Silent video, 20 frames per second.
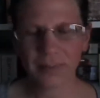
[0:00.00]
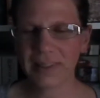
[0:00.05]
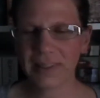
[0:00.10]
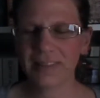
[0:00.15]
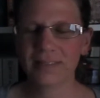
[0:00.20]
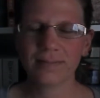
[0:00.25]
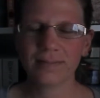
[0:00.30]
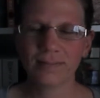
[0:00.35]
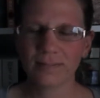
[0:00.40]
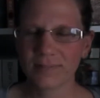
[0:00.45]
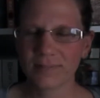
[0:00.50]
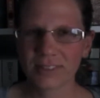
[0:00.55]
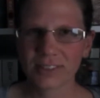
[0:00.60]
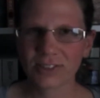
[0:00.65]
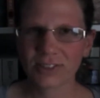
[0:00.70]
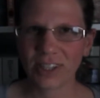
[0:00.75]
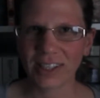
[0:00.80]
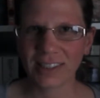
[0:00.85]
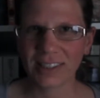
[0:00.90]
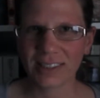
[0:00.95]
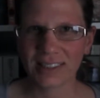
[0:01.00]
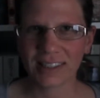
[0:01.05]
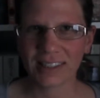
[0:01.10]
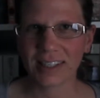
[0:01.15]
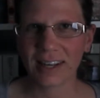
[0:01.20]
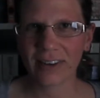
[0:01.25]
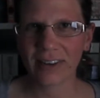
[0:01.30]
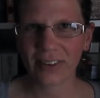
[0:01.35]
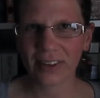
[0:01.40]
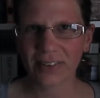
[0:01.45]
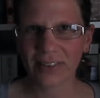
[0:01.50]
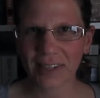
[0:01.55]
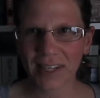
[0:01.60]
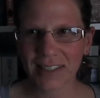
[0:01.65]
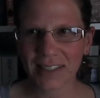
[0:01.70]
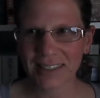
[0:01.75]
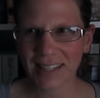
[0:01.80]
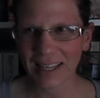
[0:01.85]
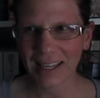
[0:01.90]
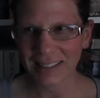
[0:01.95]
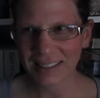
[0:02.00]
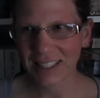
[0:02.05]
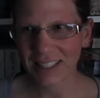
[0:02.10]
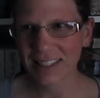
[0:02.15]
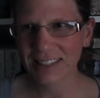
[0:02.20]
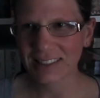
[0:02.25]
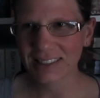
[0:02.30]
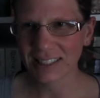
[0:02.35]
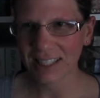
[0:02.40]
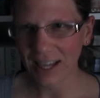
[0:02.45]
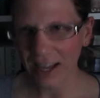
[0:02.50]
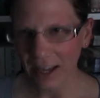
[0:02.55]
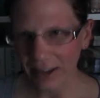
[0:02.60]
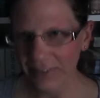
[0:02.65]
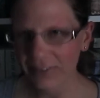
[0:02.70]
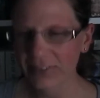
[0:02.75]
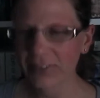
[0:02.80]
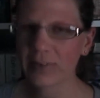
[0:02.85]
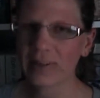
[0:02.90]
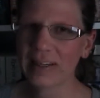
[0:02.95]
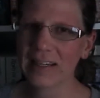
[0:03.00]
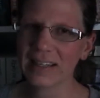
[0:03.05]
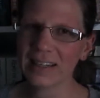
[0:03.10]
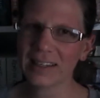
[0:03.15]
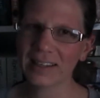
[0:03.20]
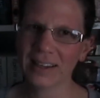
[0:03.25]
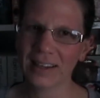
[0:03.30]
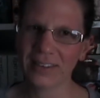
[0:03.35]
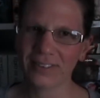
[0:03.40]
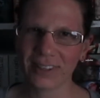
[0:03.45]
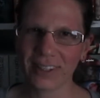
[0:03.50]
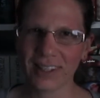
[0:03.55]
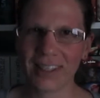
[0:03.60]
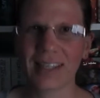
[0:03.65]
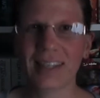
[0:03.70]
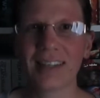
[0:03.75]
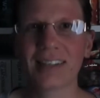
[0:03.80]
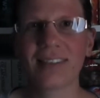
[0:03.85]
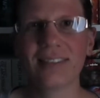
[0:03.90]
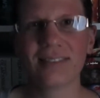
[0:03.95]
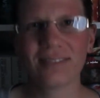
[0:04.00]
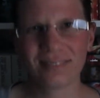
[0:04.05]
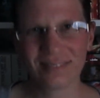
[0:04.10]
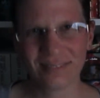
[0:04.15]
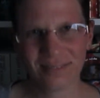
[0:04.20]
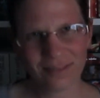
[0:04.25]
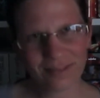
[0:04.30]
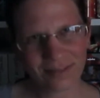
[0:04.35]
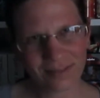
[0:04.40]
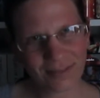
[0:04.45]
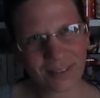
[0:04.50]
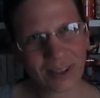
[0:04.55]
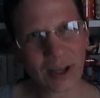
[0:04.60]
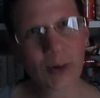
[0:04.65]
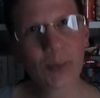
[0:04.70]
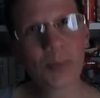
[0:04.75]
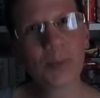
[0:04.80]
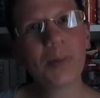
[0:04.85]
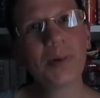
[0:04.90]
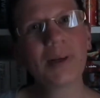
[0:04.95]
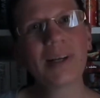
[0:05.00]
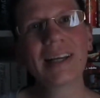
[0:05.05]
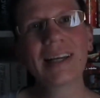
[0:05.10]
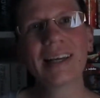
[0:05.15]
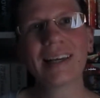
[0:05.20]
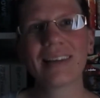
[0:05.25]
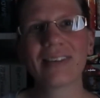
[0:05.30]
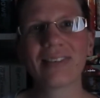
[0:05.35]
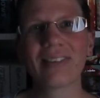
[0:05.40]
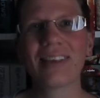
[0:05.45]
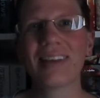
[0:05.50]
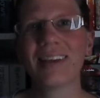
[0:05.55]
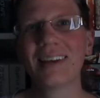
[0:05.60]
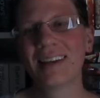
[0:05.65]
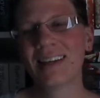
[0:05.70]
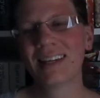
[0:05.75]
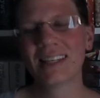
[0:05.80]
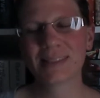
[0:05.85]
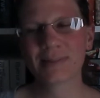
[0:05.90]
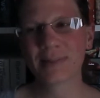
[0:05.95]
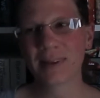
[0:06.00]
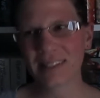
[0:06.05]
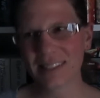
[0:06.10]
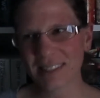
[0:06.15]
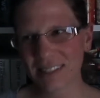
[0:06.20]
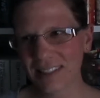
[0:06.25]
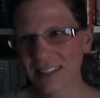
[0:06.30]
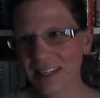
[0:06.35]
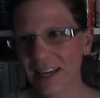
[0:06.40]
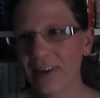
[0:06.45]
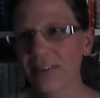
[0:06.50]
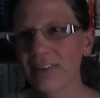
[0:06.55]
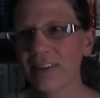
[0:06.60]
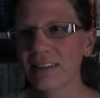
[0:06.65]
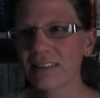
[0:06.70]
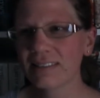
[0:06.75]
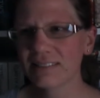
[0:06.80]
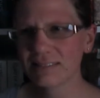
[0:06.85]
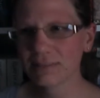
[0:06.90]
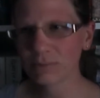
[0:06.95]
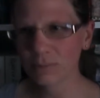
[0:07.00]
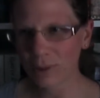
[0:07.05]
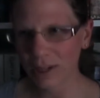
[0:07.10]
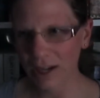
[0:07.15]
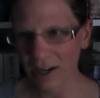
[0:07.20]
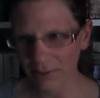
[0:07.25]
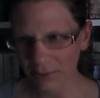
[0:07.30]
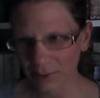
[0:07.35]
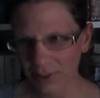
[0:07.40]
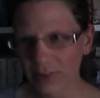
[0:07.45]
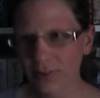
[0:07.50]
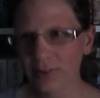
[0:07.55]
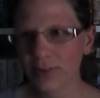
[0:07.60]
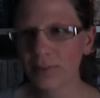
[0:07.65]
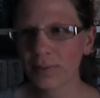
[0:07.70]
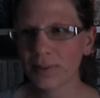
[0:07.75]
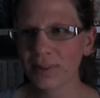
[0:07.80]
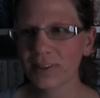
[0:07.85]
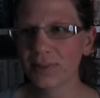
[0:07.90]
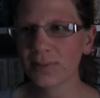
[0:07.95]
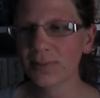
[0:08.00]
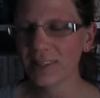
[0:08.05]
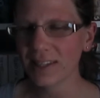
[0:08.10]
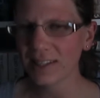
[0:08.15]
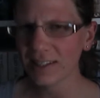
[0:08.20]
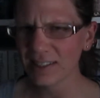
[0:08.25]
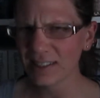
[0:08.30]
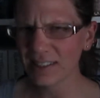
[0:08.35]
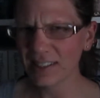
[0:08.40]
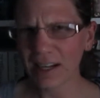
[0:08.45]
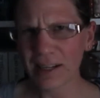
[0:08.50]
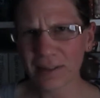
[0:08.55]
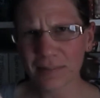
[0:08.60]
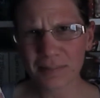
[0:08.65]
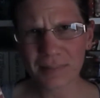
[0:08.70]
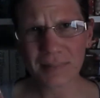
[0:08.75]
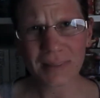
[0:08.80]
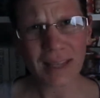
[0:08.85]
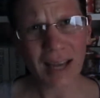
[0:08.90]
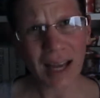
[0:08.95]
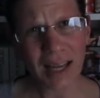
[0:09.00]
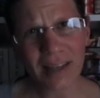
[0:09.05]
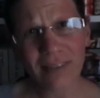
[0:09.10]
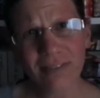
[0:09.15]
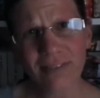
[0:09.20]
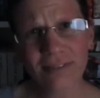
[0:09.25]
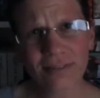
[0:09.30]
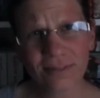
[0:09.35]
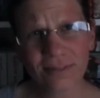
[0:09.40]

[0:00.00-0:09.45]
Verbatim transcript: bit stressed. And now that I've got that challenge out of the way, I feel like I can now breathe. Especially now that we're halfway through the Booktubeathon and I'm kind of